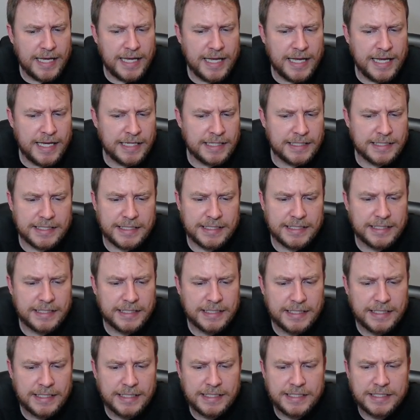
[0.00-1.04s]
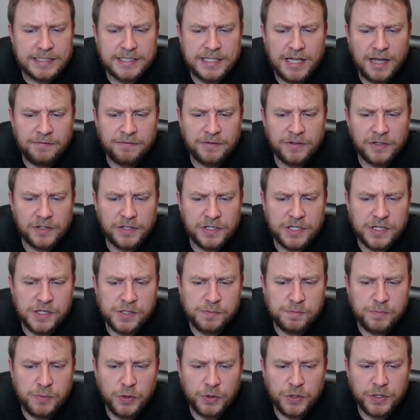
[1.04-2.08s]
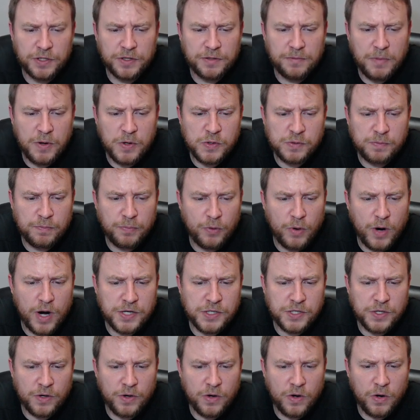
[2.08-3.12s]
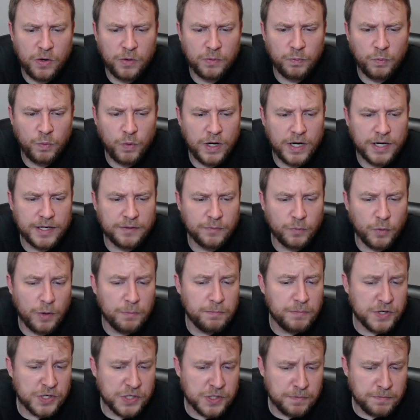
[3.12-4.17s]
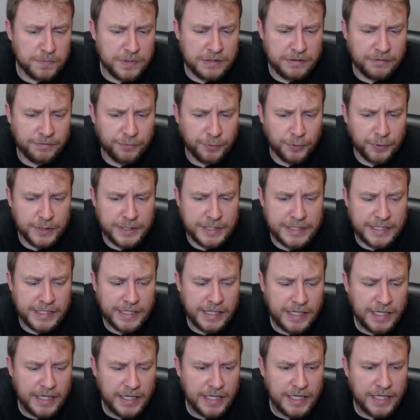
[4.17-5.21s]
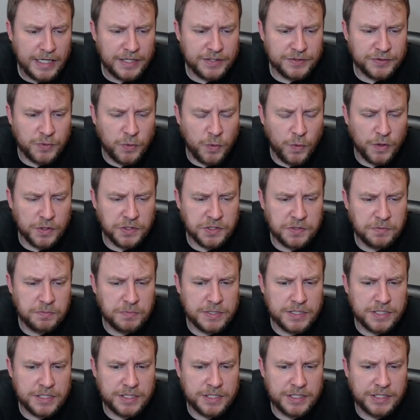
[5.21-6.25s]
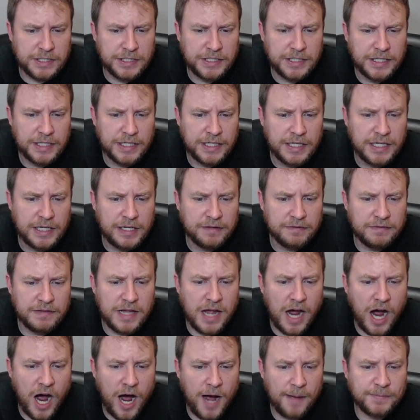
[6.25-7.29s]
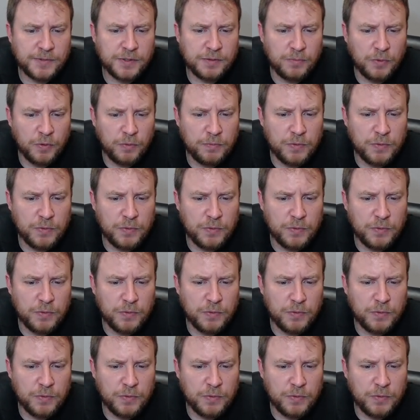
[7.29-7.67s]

it definitely is putting the most pressure on white, where bishop e3 is going to be the optimal